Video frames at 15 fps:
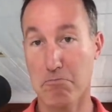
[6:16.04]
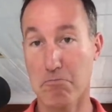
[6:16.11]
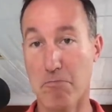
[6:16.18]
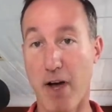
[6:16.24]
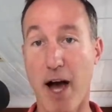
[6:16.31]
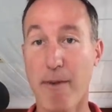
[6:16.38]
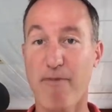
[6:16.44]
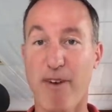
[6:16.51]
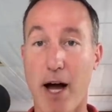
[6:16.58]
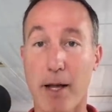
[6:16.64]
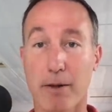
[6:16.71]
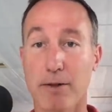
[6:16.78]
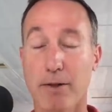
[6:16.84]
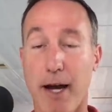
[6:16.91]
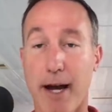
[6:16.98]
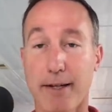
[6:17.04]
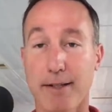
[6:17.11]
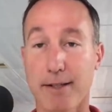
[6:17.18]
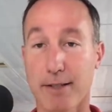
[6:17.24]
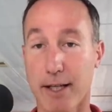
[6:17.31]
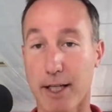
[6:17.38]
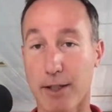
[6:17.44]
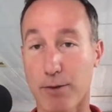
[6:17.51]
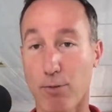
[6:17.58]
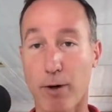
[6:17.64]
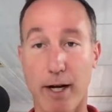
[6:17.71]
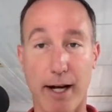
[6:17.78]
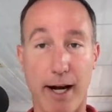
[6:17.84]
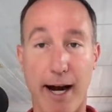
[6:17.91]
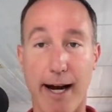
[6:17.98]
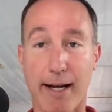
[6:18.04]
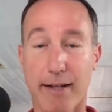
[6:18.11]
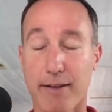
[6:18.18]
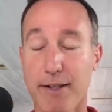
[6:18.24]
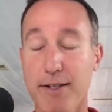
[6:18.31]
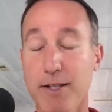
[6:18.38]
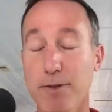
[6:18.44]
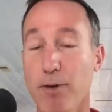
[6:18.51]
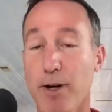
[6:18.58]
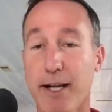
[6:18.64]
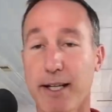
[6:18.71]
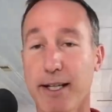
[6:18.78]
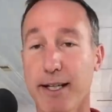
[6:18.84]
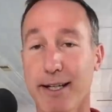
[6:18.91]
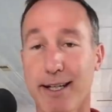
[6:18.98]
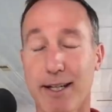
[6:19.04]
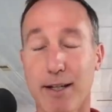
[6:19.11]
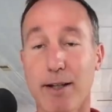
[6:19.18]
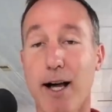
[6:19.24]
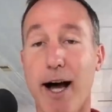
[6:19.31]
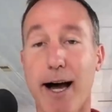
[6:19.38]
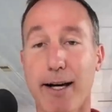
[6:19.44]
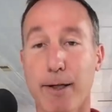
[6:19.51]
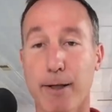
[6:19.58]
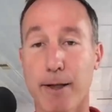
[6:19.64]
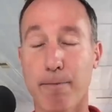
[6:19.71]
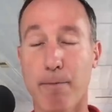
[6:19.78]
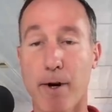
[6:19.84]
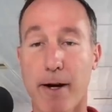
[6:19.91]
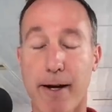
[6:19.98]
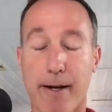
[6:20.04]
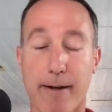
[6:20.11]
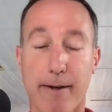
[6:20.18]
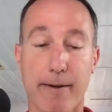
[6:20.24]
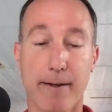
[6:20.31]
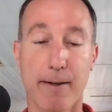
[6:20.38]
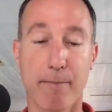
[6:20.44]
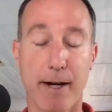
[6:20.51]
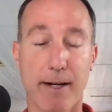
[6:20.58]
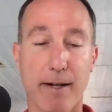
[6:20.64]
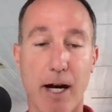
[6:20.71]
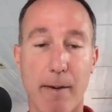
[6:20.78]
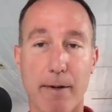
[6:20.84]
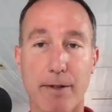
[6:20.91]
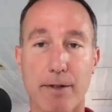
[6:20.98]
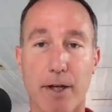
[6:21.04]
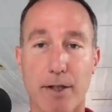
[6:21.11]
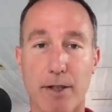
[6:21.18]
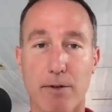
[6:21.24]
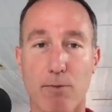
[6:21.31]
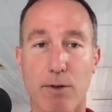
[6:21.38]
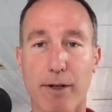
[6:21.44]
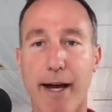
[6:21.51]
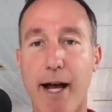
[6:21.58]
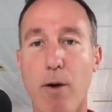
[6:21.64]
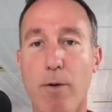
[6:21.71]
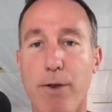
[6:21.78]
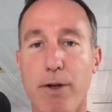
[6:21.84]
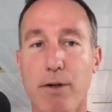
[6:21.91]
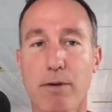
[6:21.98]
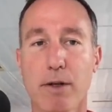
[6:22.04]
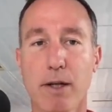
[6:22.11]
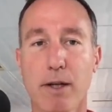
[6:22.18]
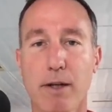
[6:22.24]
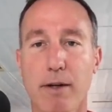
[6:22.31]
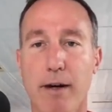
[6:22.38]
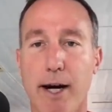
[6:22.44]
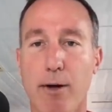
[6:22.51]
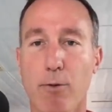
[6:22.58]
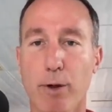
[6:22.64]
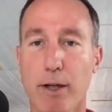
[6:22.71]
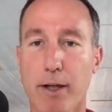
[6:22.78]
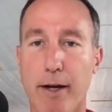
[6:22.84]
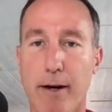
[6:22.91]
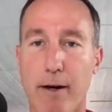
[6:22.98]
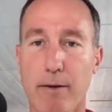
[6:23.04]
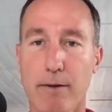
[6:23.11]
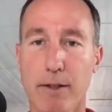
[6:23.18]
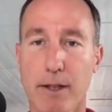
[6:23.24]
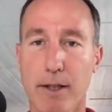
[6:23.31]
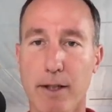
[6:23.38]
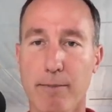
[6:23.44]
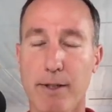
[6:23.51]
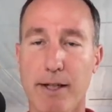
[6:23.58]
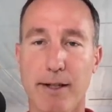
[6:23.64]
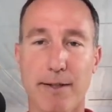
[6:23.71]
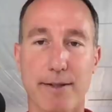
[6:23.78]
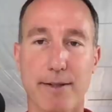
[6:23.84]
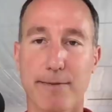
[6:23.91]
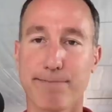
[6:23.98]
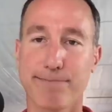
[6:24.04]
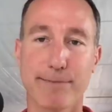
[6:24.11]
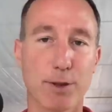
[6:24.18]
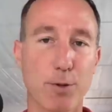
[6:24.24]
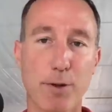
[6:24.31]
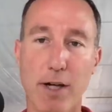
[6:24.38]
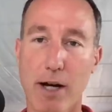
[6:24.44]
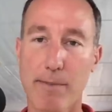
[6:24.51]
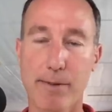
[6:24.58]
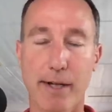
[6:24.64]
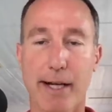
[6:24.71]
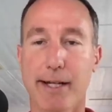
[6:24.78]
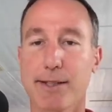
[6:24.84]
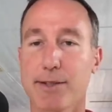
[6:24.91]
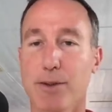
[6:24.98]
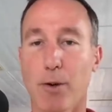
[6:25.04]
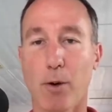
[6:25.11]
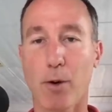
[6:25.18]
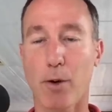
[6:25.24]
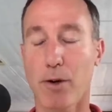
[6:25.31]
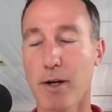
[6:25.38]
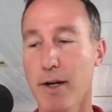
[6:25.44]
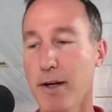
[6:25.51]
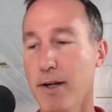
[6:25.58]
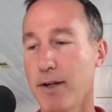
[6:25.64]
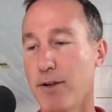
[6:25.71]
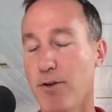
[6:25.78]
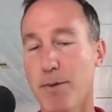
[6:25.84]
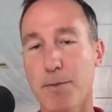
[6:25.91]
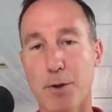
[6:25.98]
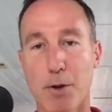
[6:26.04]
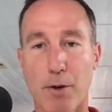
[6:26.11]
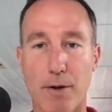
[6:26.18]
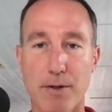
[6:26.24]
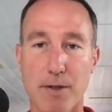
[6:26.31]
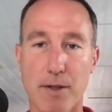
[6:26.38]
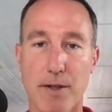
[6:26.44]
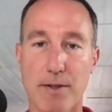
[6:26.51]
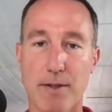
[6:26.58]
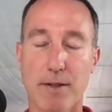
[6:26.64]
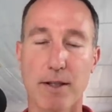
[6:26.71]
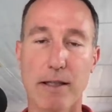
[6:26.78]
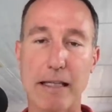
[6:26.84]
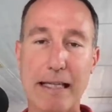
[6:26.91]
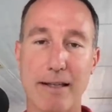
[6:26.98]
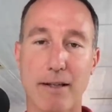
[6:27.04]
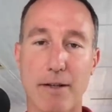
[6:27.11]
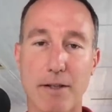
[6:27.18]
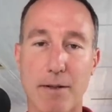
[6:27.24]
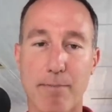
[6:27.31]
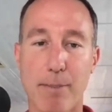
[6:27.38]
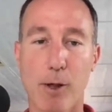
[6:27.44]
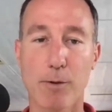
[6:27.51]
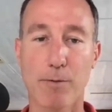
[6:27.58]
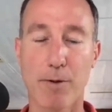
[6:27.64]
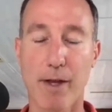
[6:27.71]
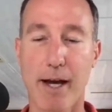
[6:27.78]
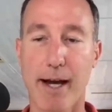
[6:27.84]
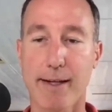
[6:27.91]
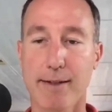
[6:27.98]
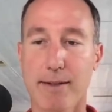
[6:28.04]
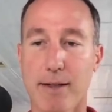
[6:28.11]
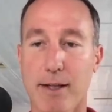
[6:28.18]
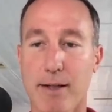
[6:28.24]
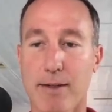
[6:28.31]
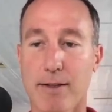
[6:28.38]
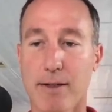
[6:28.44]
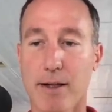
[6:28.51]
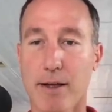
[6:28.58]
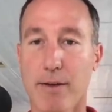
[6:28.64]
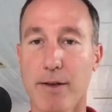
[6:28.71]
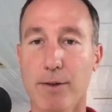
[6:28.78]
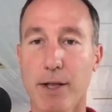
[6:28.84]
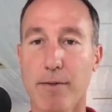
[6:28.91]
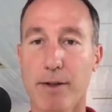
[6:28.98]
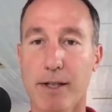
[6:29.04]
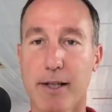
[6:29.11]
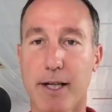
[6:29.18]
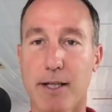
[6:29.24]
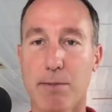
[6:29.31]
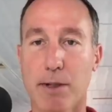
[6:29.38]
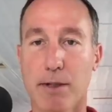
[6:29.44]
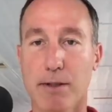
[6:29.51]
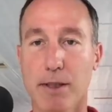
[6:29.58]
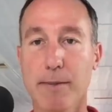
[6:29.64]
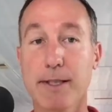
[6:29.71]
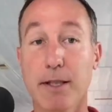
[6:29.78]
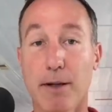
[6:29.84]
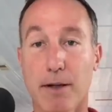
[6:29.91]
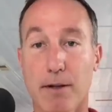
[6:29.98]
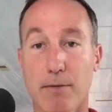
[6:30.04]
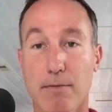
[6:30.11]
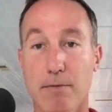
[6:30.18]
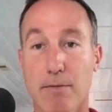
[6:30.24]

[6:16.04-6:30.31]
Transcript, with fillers: not file your taxes, like is what I, I, this is what I get in a lot in my, in my comment section. Well, the hell with it. I don't really care because it's too complex or cryptocurrency isn't, it isn't built for that. And uh, they'll never catch me. Let me tell you,